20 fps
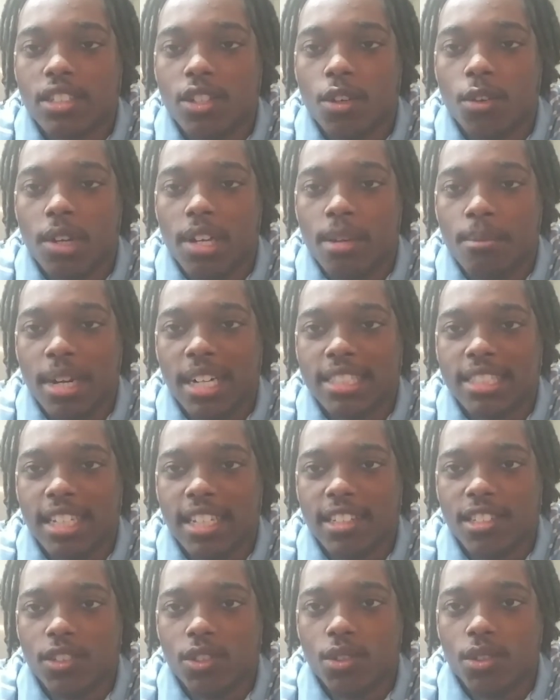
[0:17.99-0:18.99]
No way am I
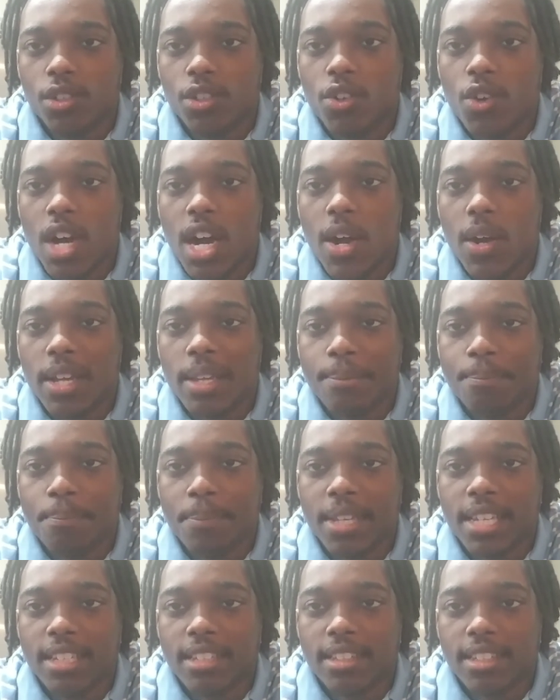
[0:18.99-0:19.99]
telling you to go out and
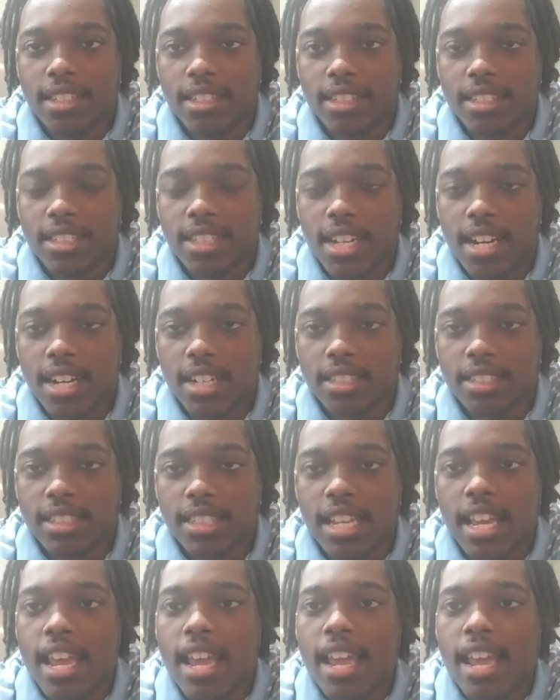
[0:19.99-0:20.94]
pick these stocks.